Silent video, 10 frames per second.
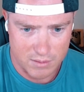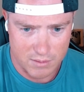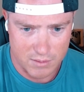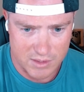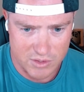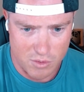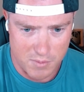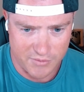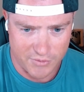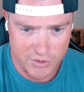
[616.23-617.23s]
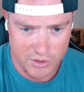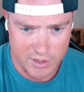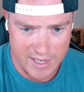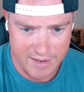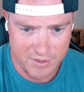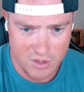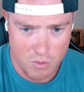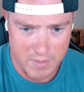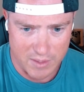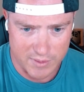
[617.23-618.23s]
Because you're almost for sure going to have to go
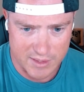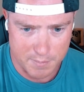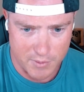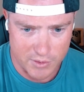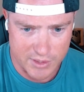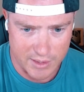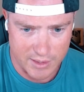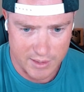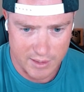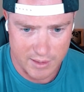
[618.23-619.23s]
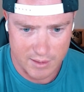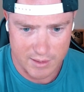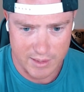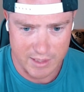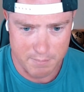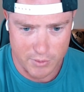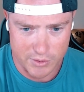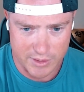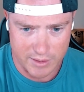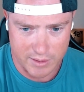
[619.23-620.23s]
meet with this person in
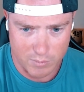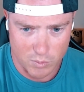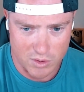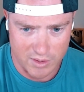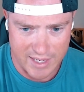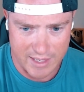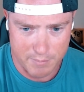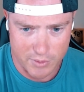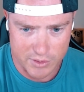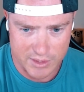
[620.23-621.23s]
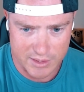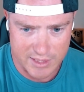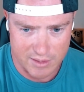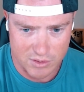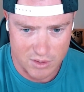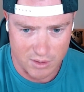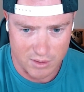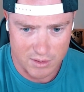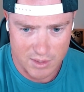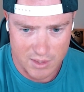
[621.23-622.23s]
person. And we'll call that in-person sales call,
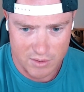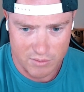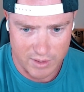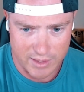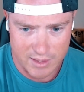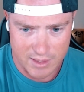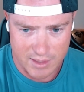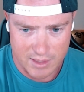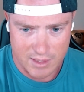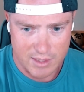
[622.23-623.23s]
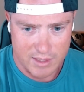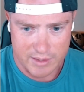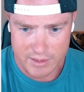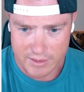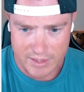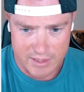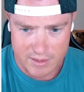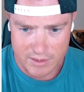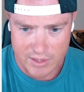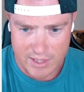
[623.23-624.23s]
right? Then
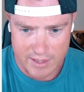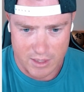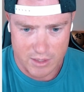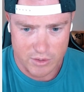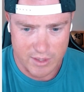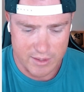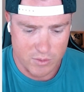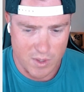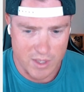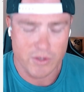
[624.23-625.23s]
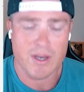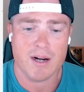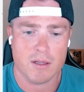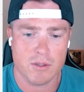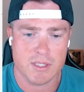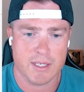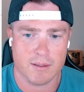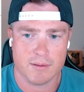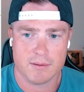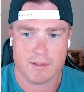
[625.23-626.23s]
you gotta do what? You gotta close the deal.
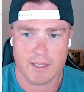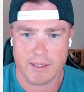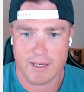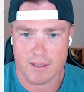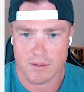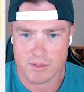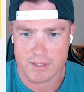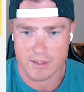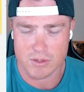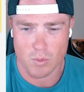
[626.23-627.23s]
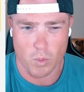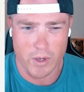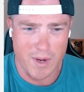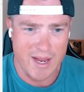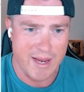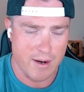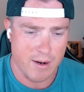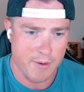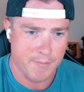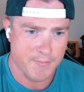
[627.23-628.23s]
Okay, you gotta close the deal. So what do I
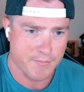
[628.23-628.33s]
hear?